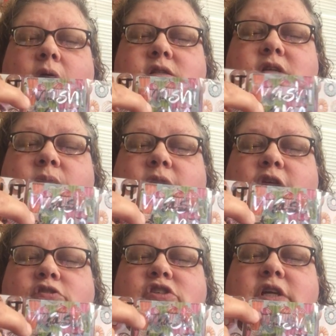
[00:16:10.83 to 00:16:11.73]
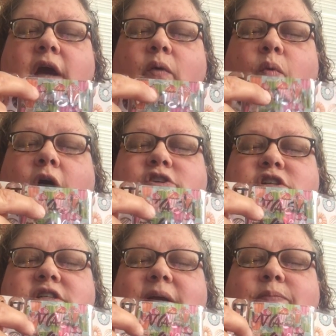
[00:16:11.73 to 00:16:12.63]
So in here, she got
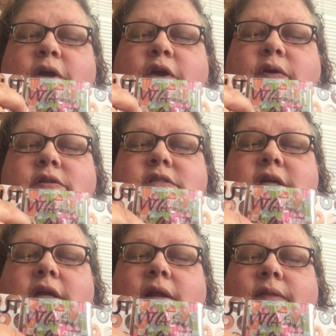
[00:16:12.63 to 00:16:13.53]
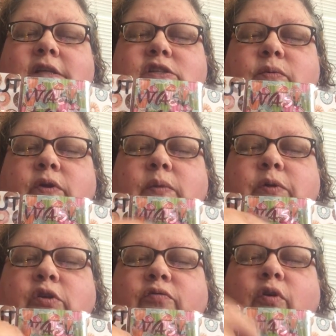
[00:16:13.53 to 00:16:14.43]
washi tape. There you can see it. And that's a really
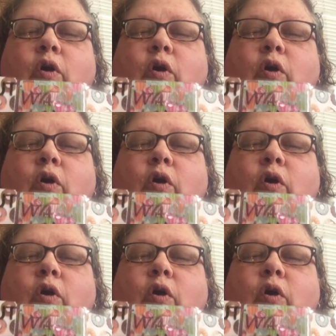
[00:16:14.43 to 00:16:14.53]
beautiful